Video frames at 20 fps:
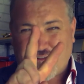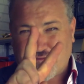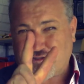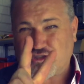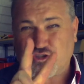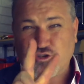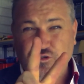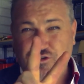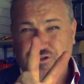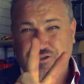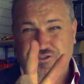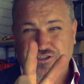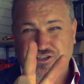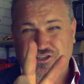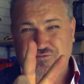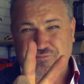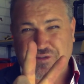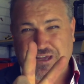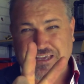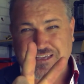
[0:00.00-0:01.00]
of two
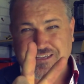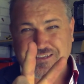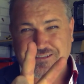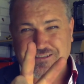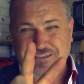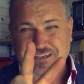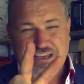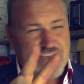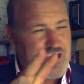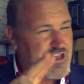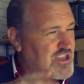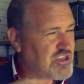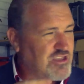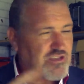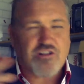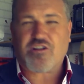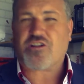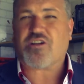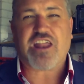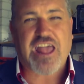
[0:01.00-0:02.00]
decision makers,
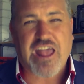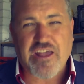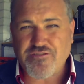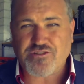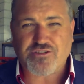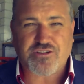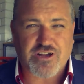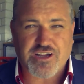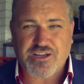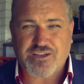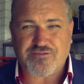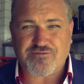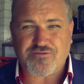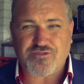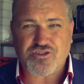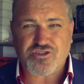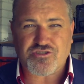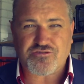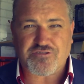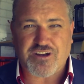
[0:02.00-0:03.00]
you're not going to have a high
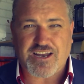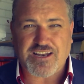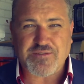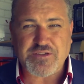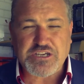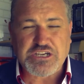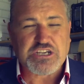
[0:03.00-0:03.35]
conversion rate.